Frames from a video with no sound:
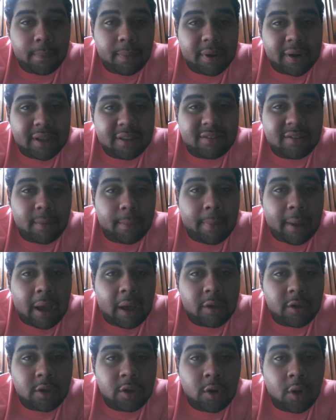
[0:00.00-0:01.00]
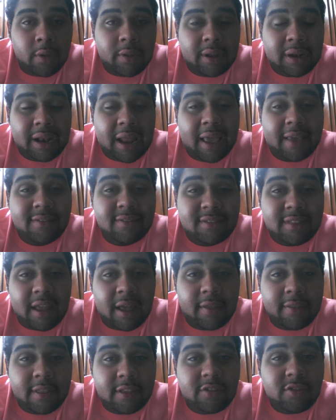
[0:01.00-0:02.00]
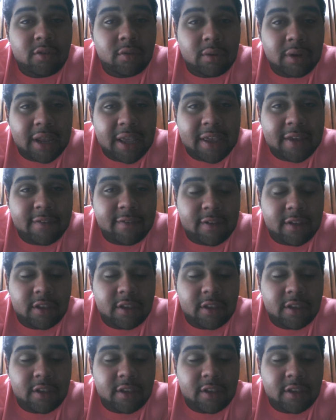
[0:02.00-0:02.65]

but it's about, you know, the lifestyle that you live.